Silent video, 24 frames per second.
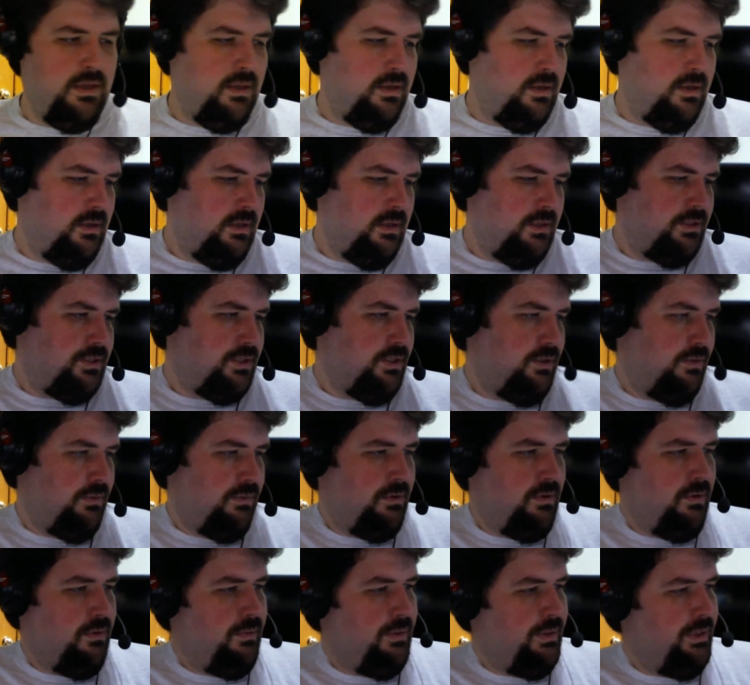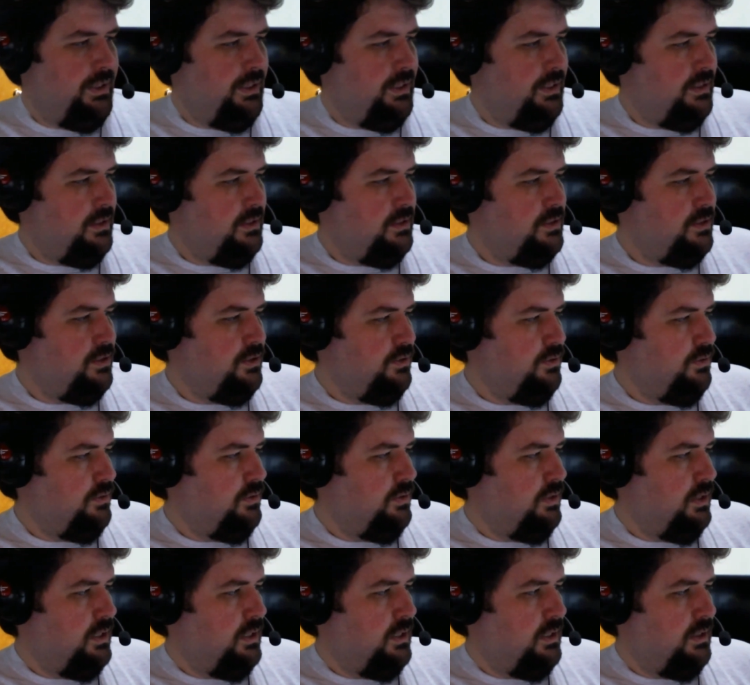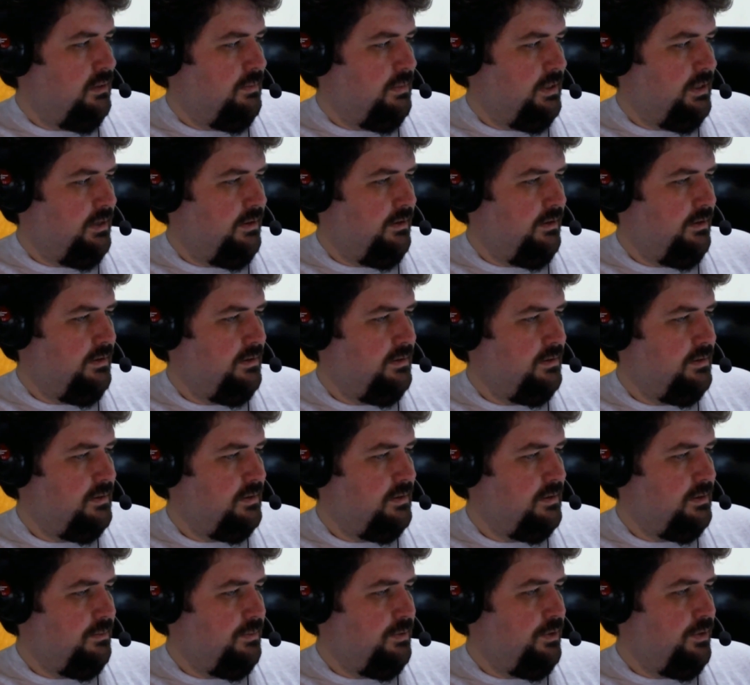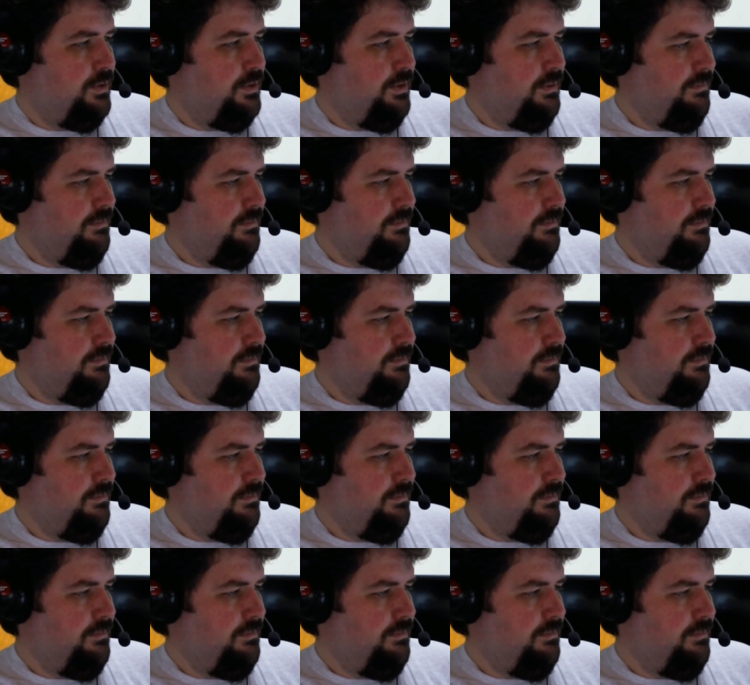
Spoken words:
So going into my computer, I'm